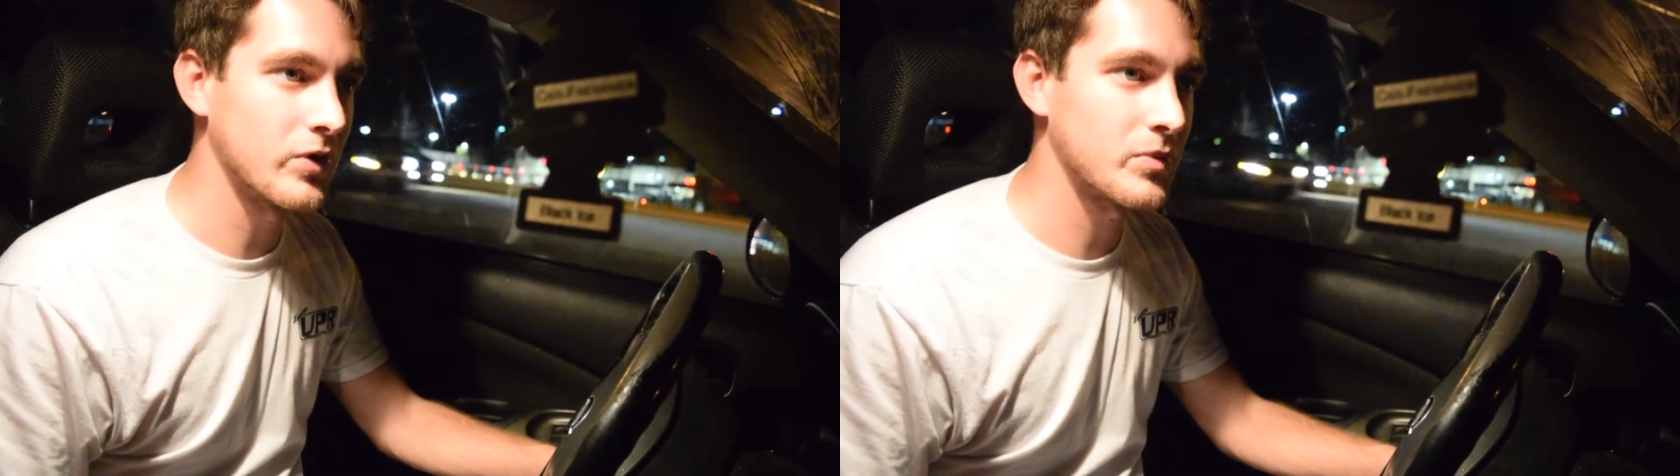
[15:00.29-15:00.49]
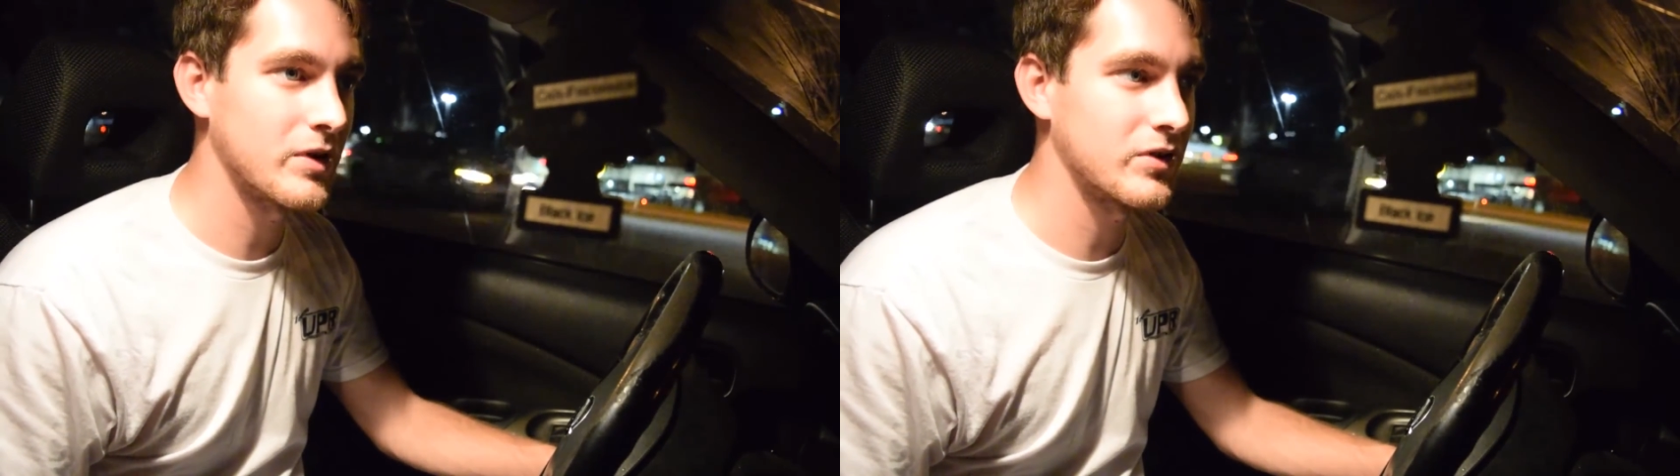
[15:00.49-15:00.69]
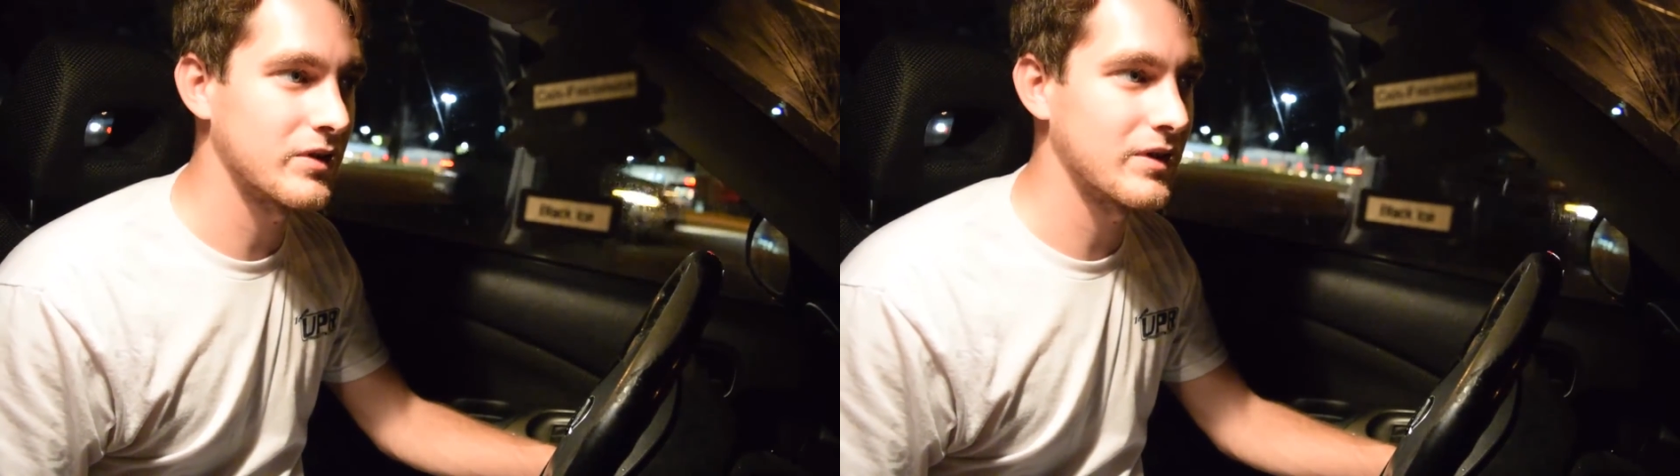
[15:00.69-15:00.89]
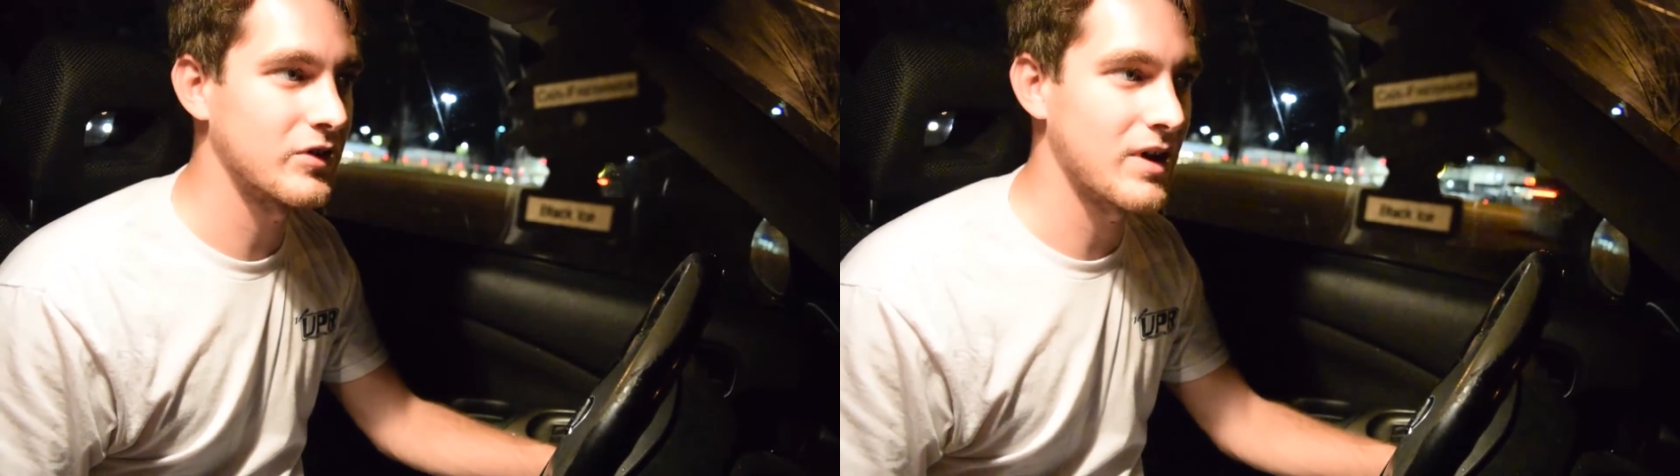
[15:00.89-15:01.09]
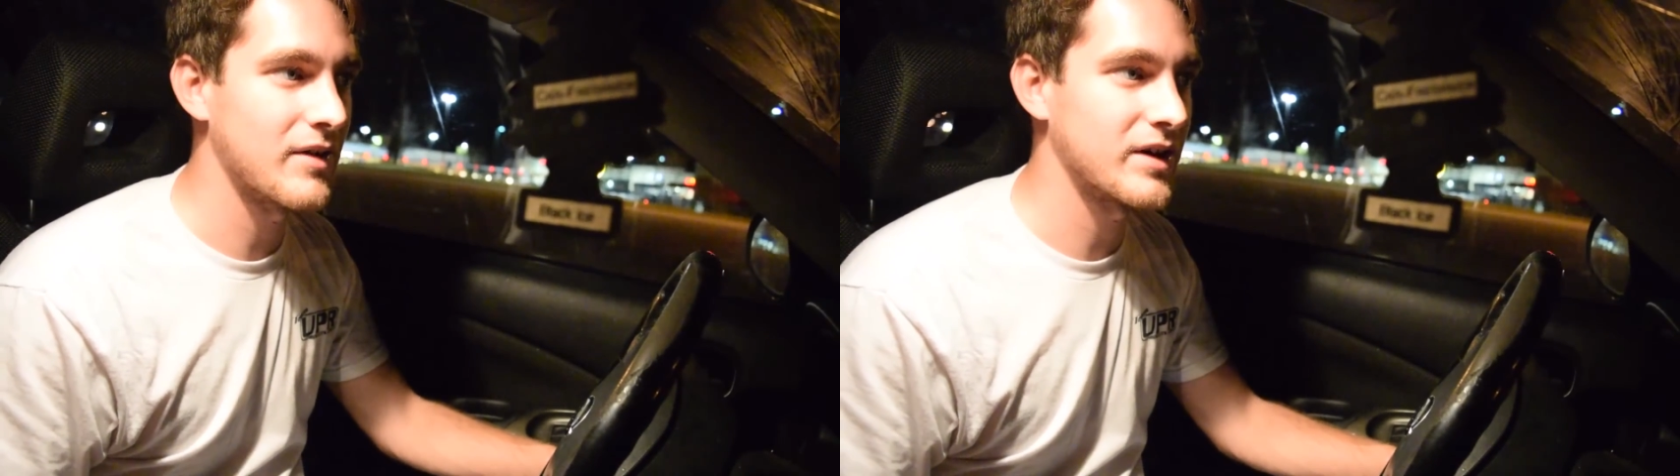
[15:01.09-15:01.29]
especially like
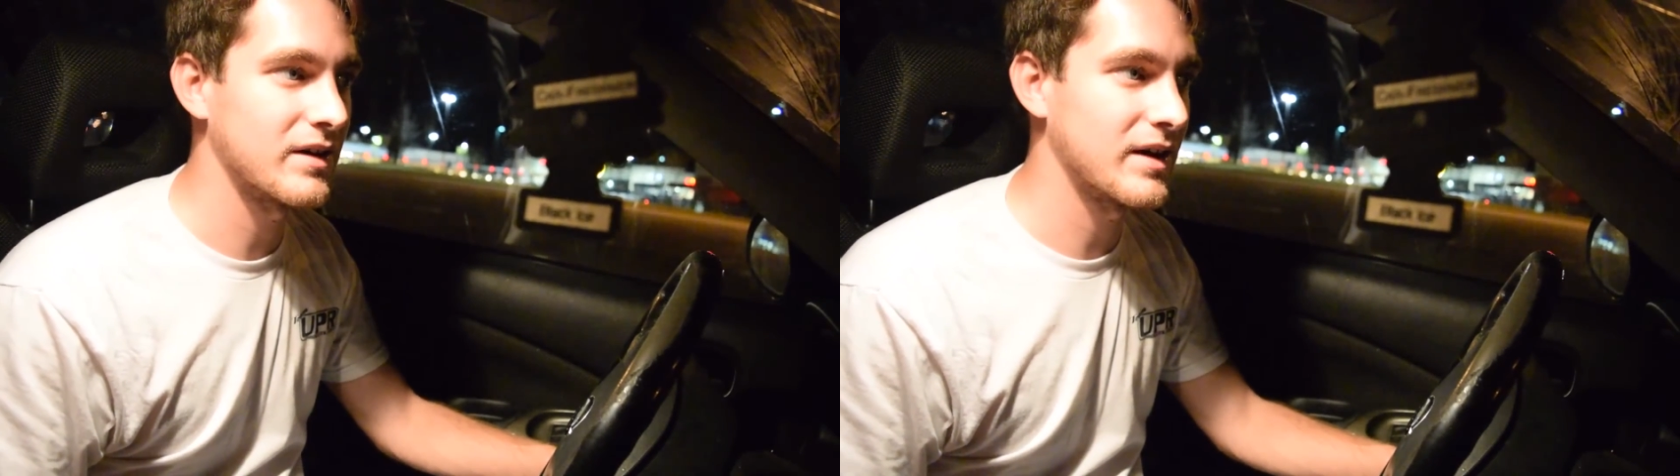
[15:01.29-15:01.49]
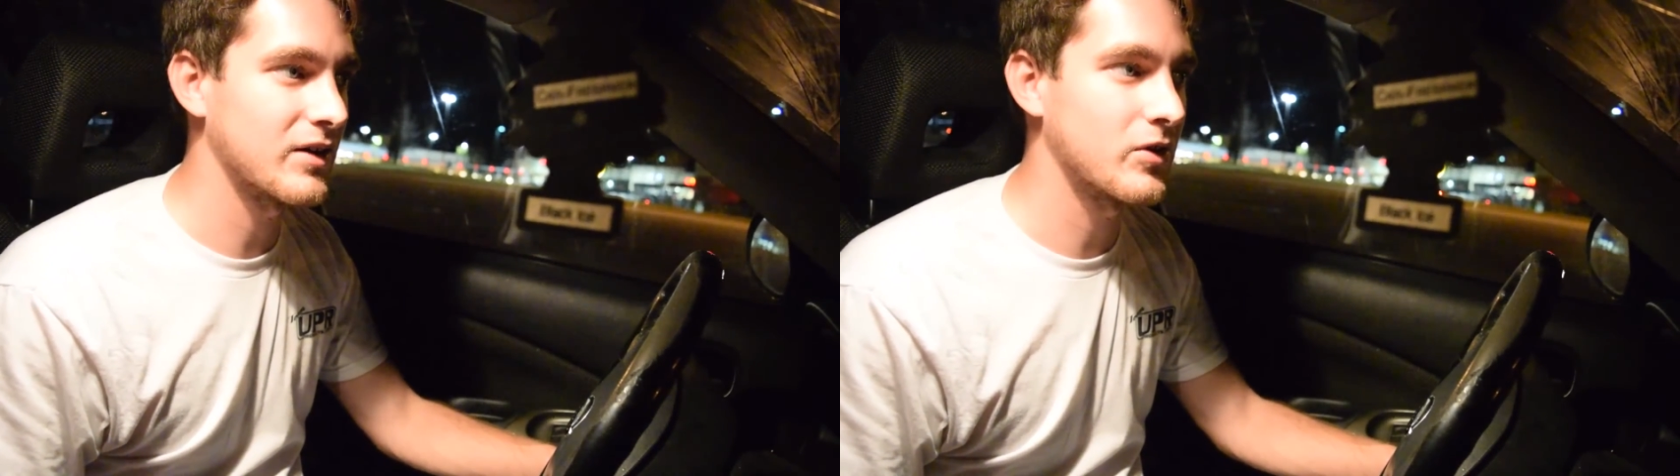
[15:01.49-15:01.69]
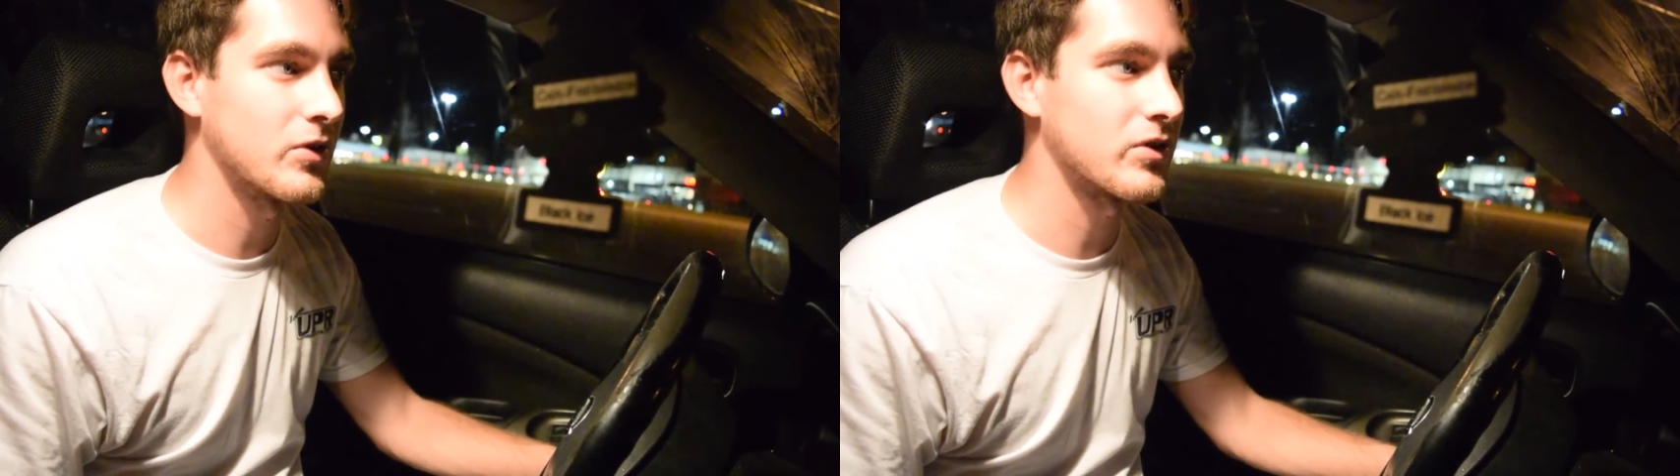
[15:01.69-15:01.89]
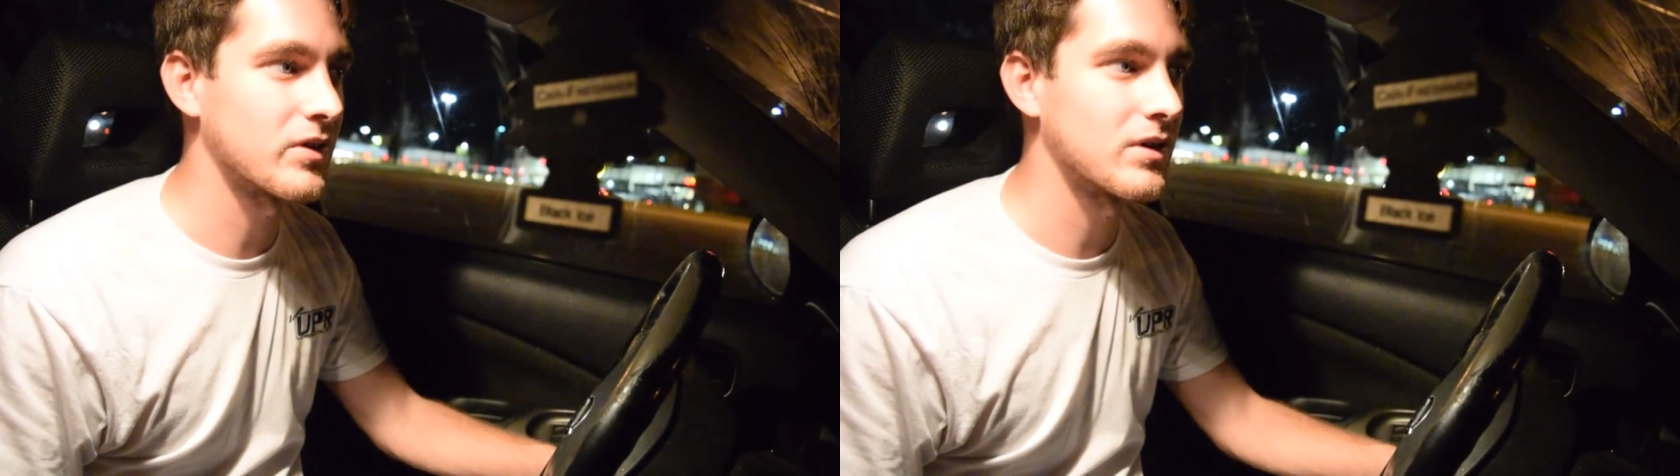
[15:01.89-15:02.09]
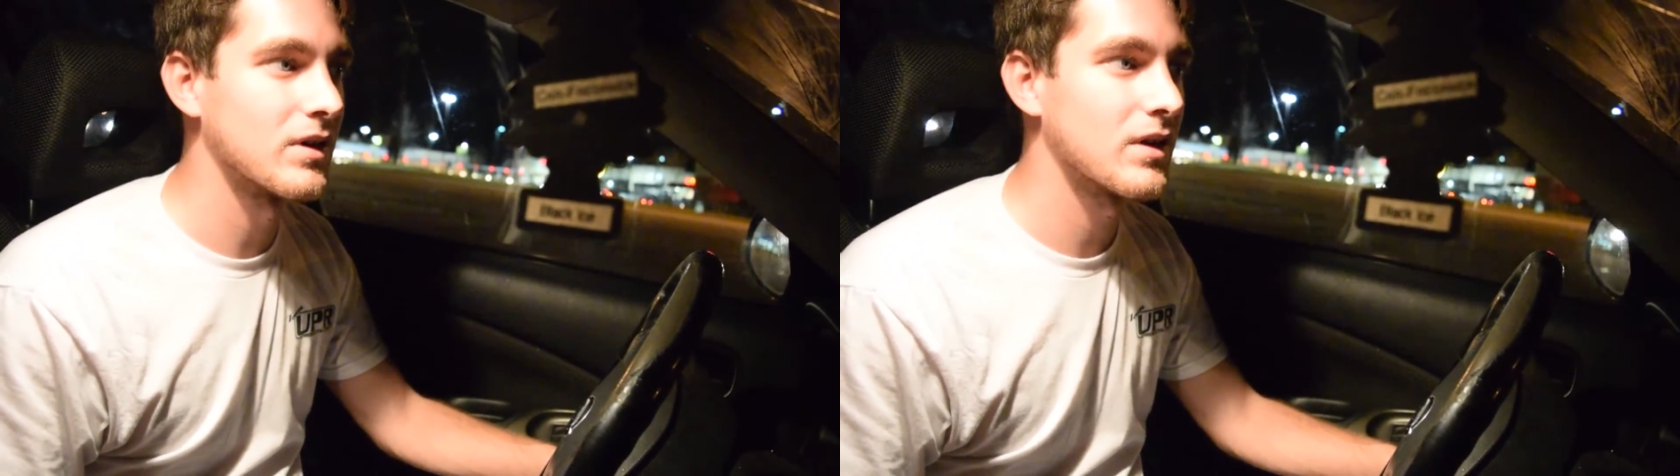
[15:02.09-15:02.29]
driving at night, cruising.